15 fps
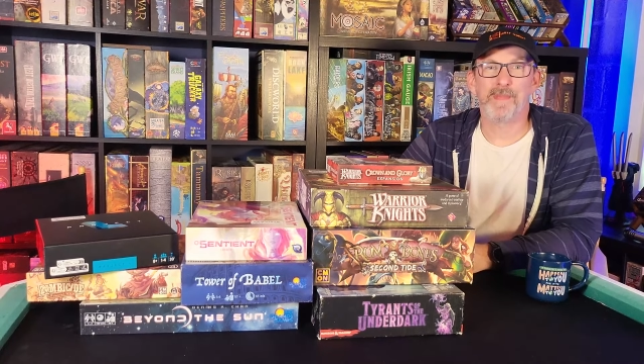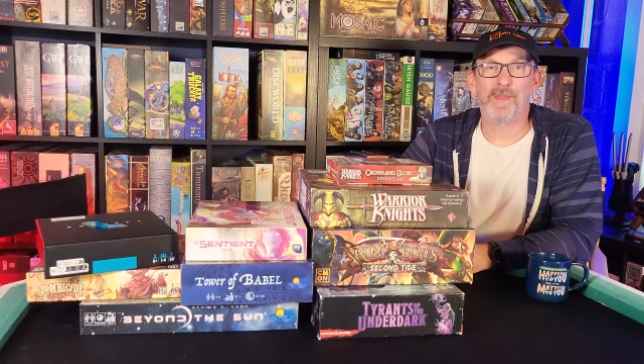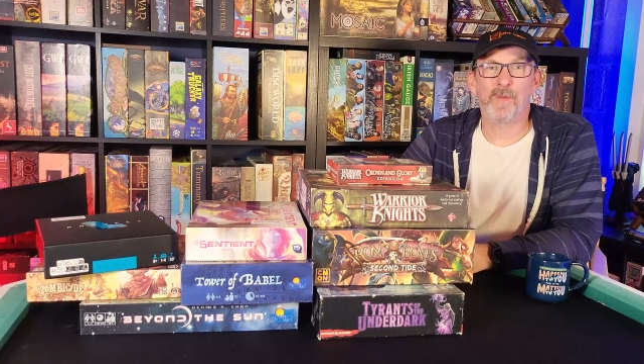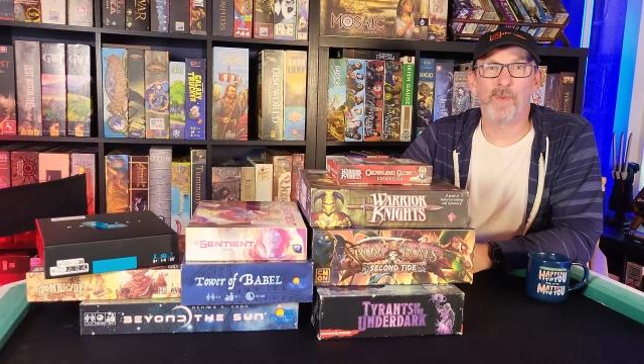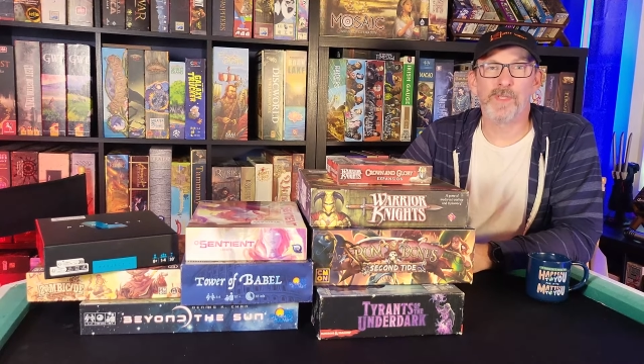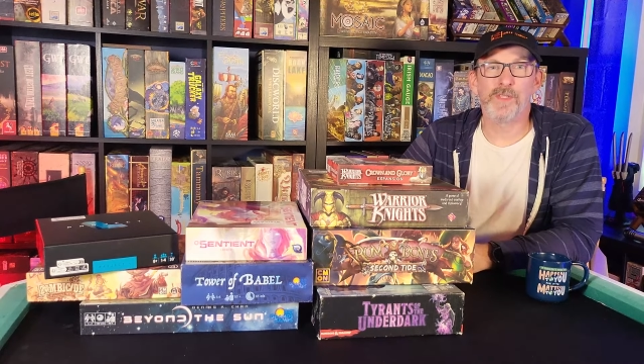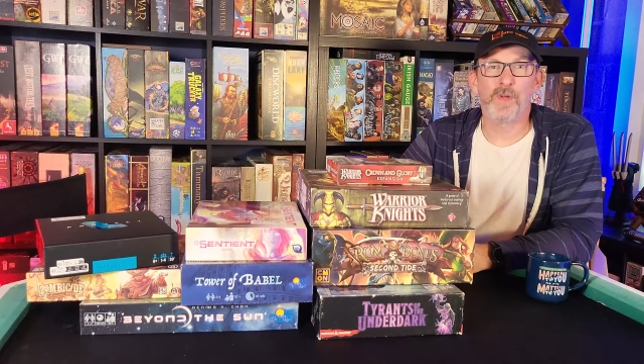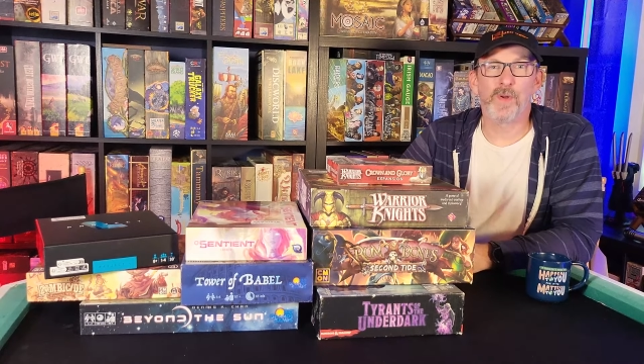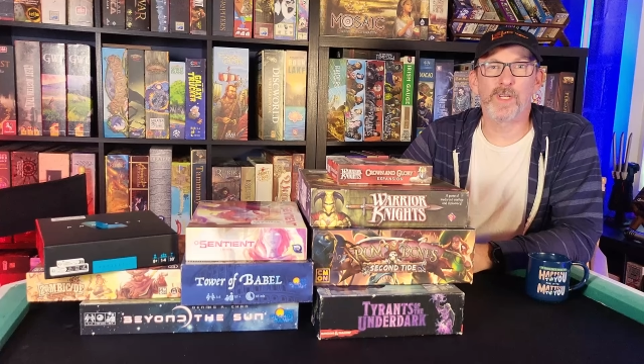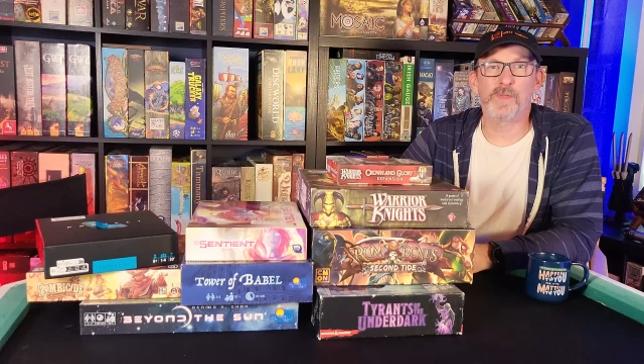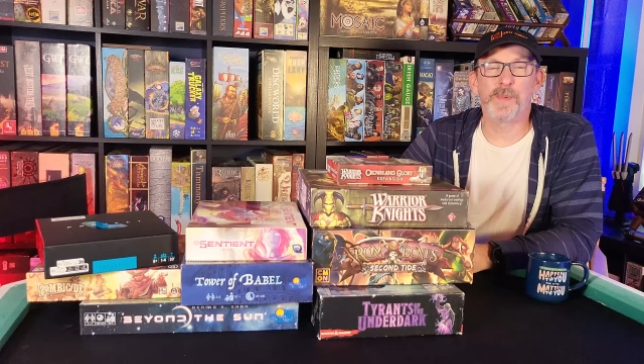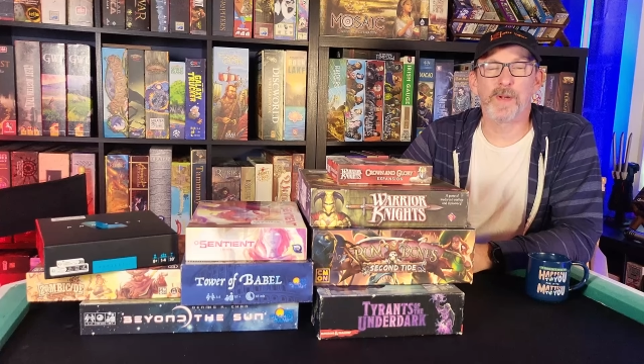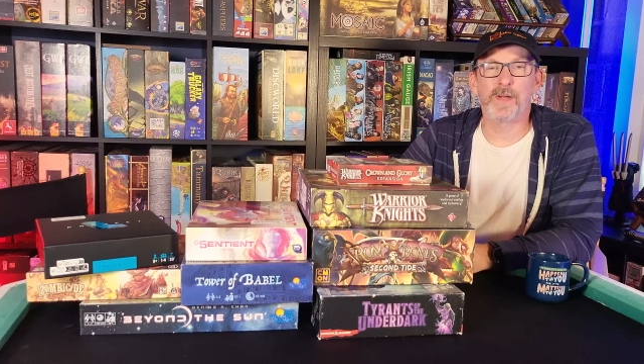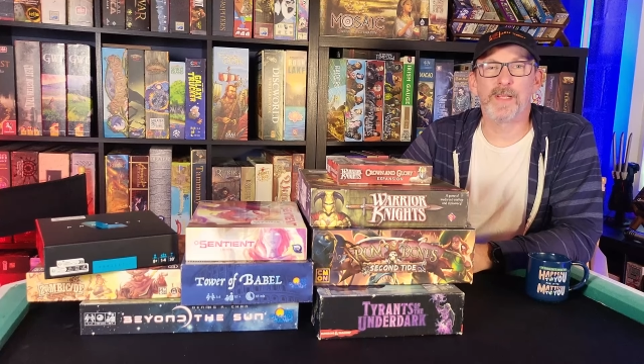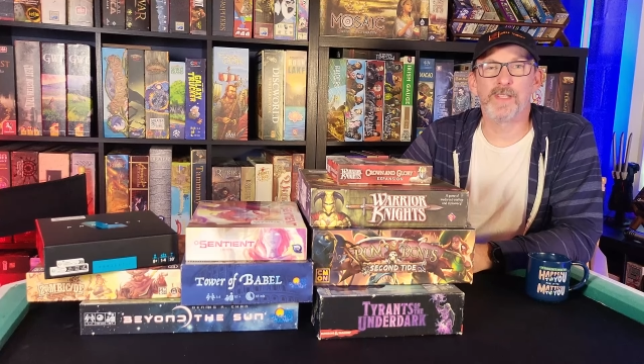What's your
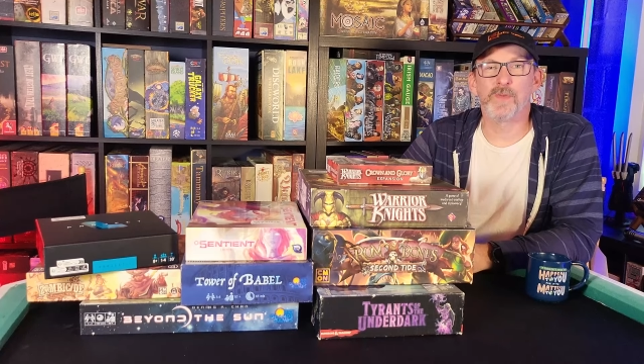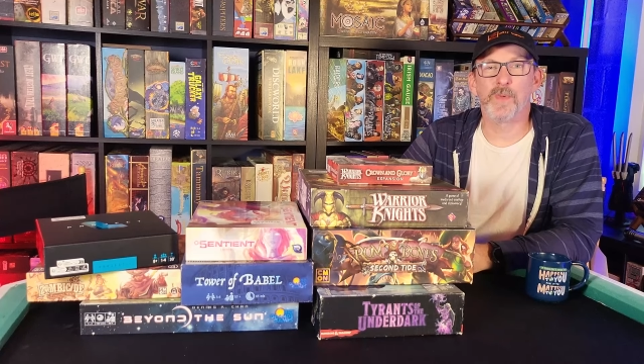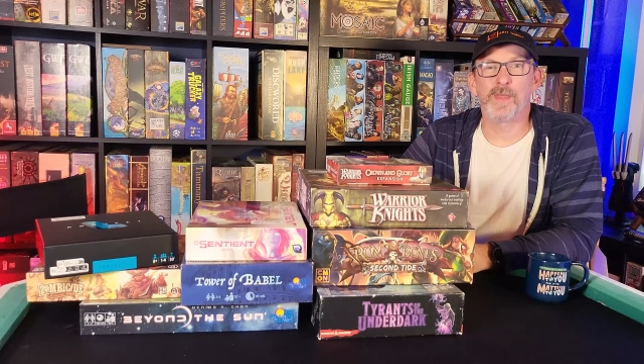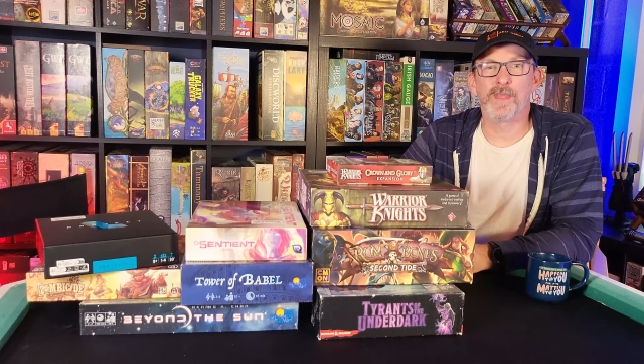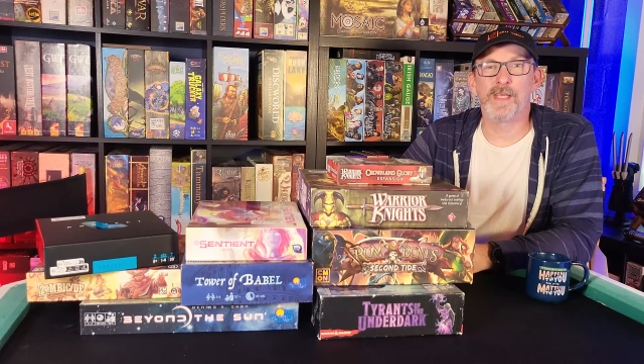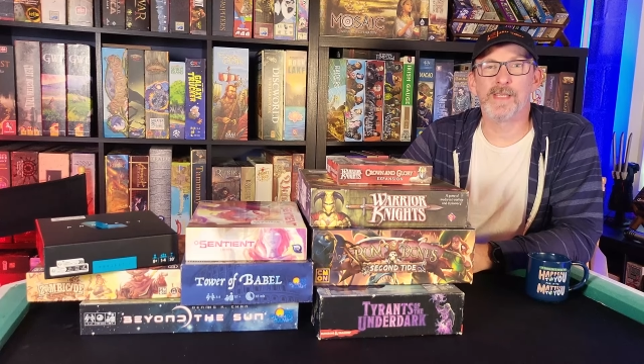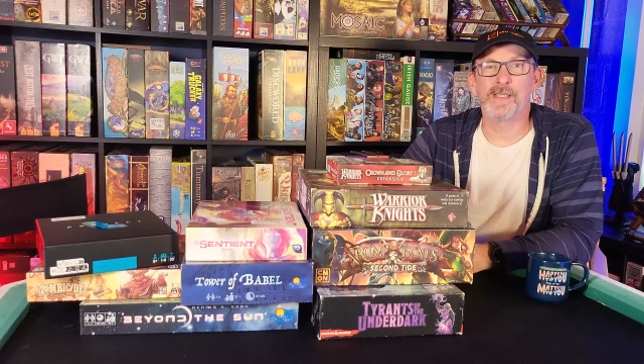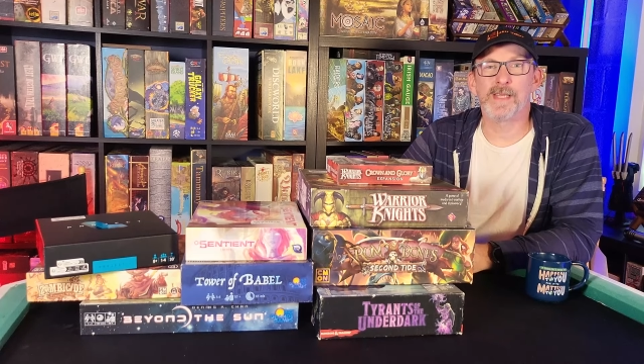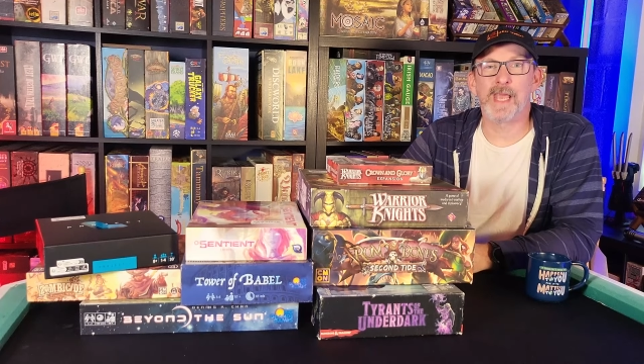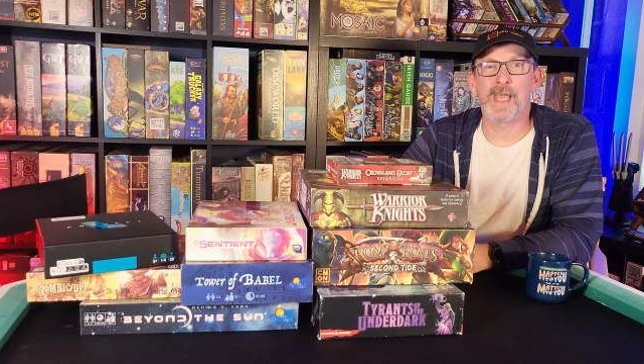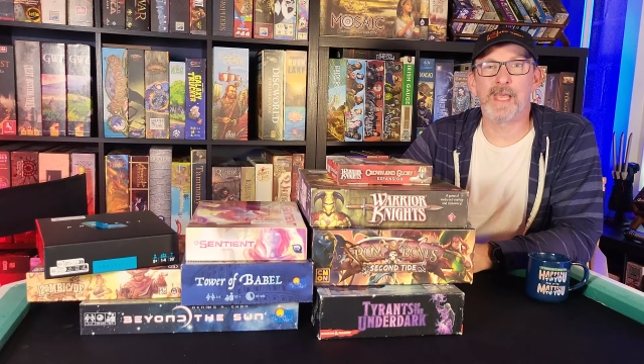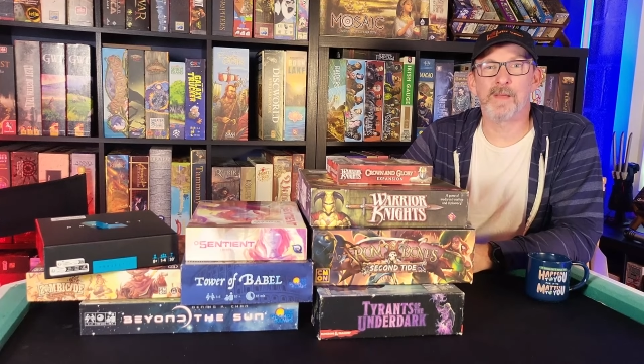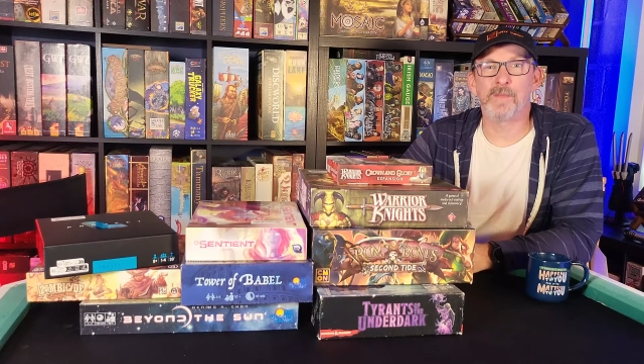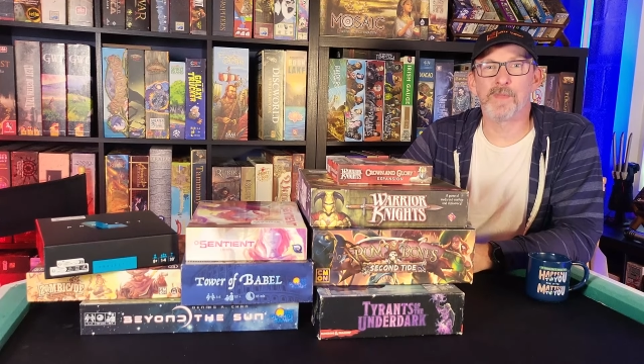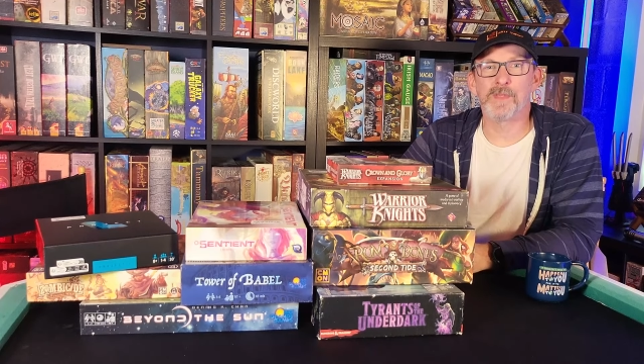experience with these
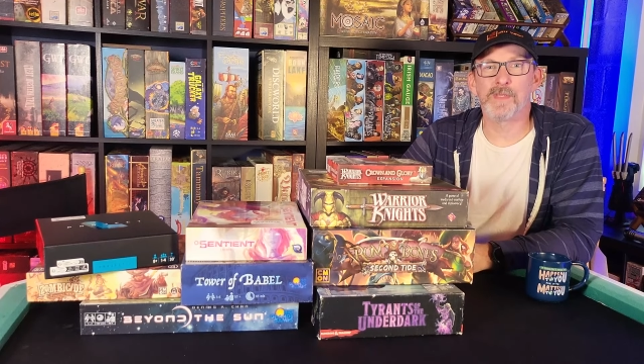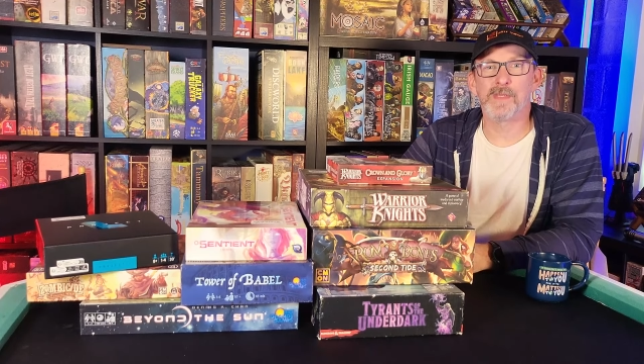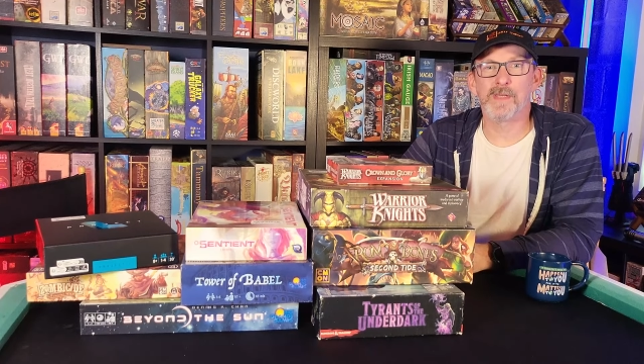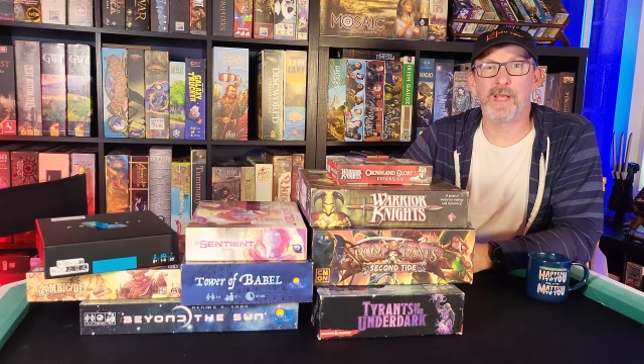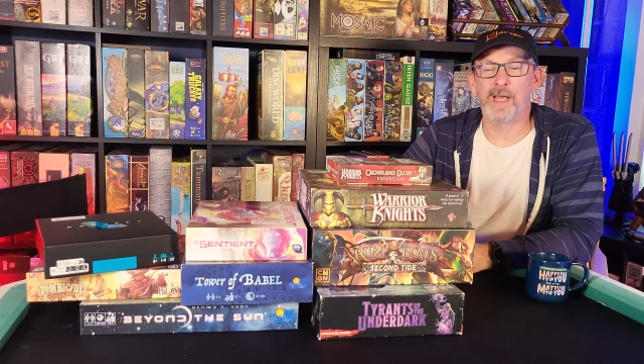games?